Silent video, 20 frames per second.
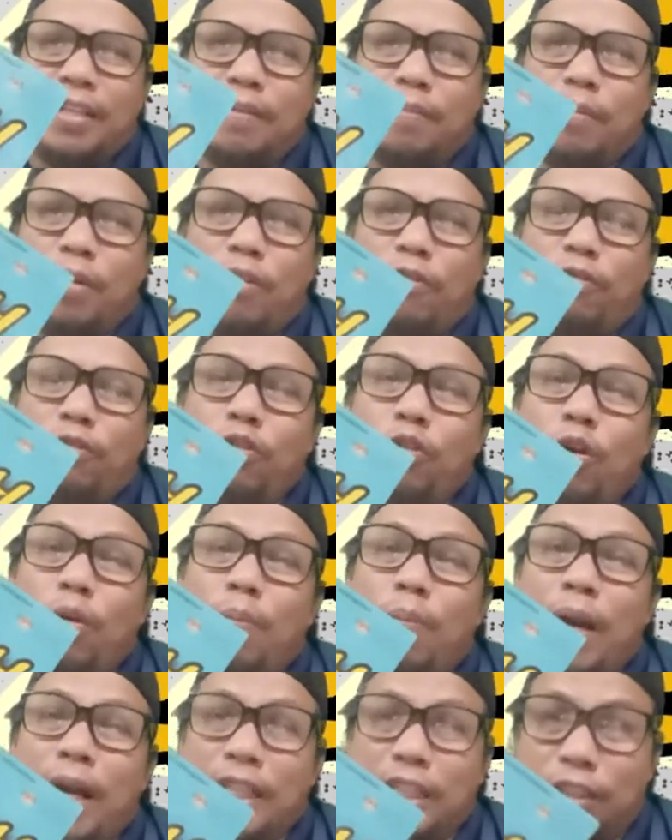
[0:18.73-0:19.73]
the Full
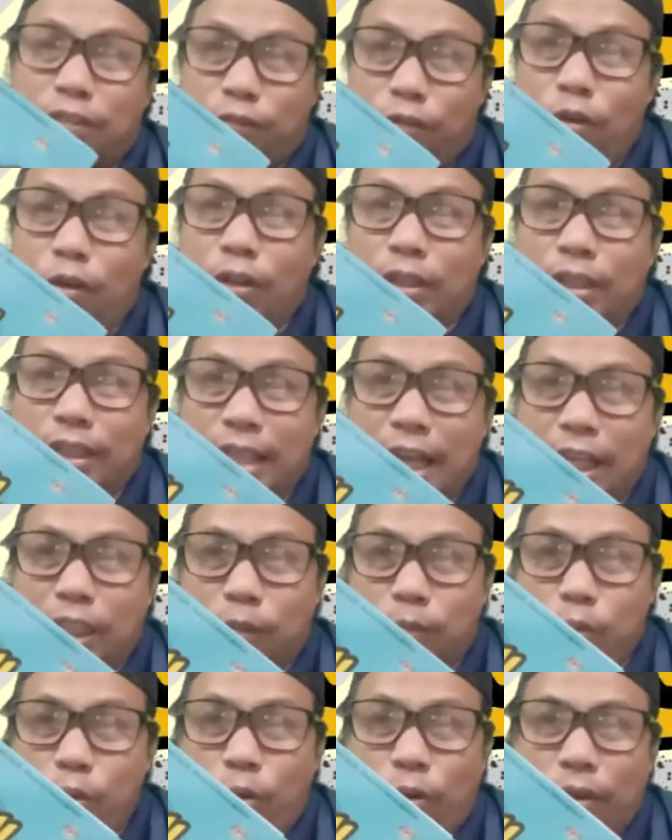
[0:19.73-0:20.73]
Blast 4
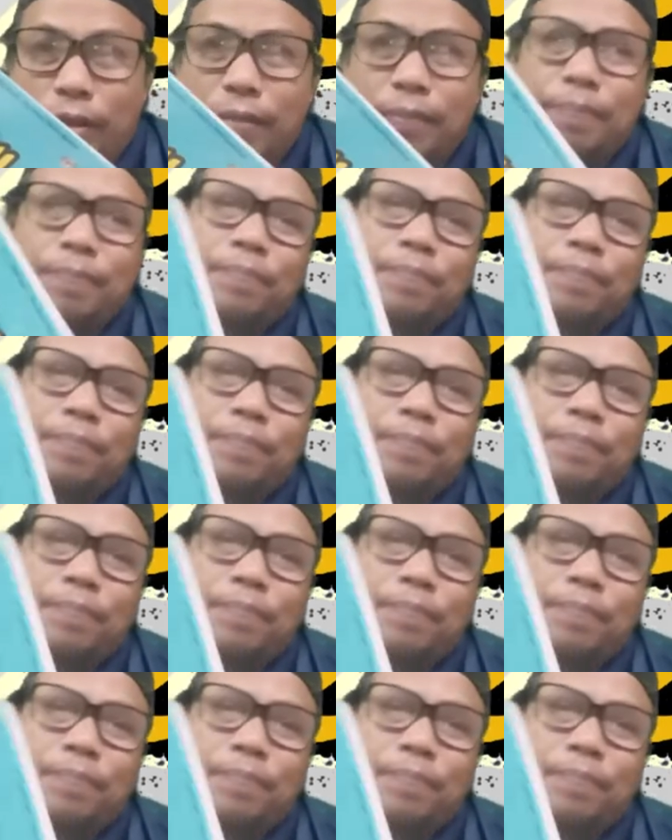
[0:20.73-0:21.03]
textbook.